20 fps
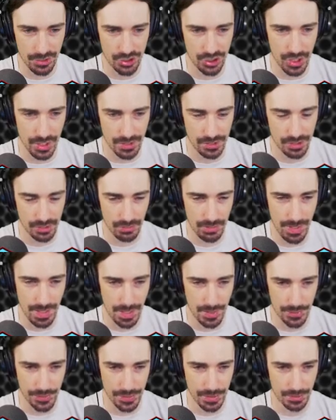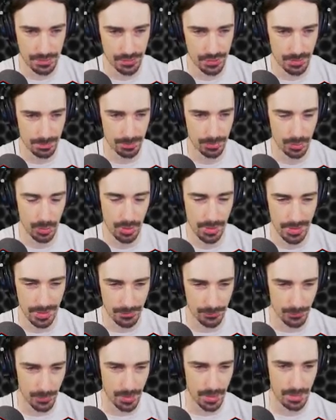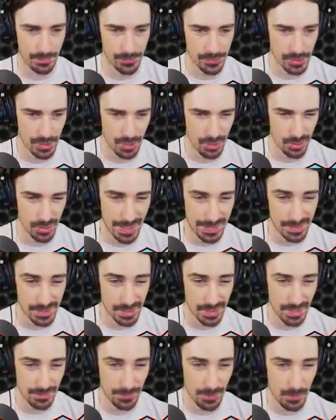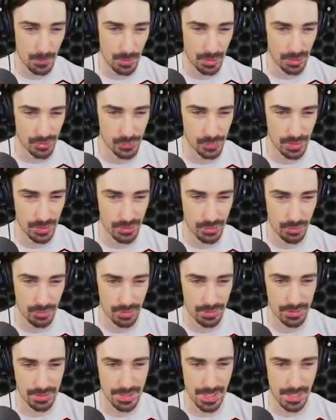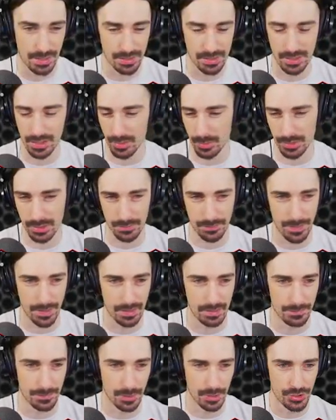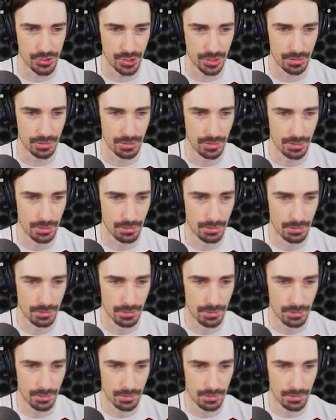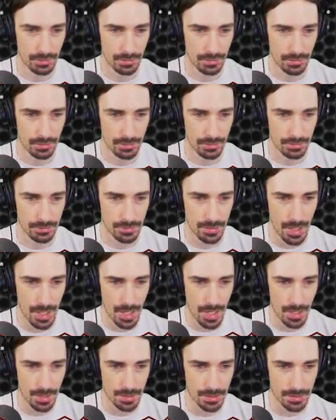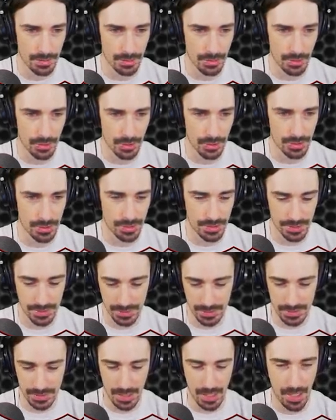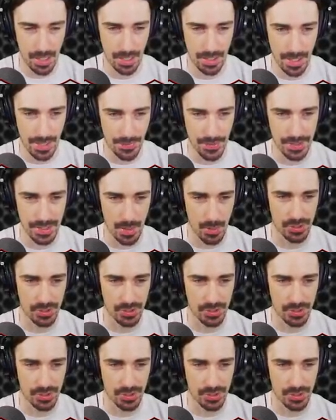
to chase around and deploy in front of. So let's see if it works. We're gonna do a test here with the final version. Not a good start. I think